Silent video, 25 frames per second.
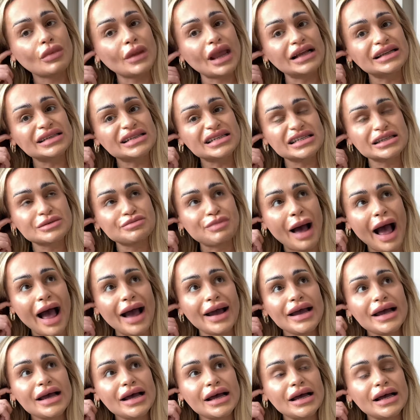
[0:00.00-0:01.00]

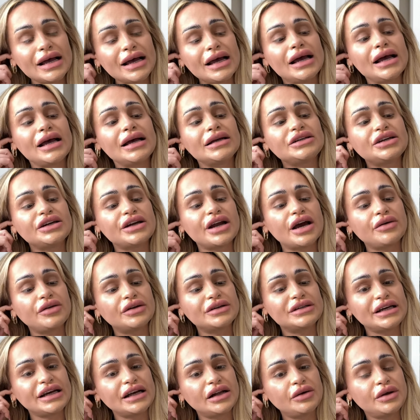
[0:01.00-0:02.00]
inspired, you know, the
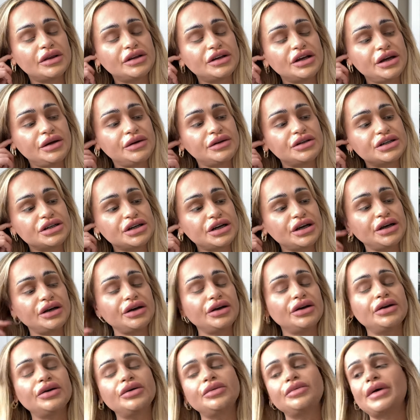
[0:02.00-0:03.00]
deal with
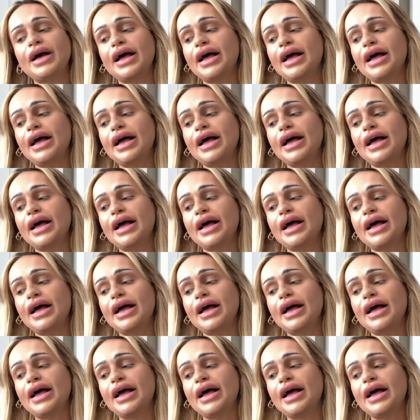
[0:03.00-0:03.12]
YouTube.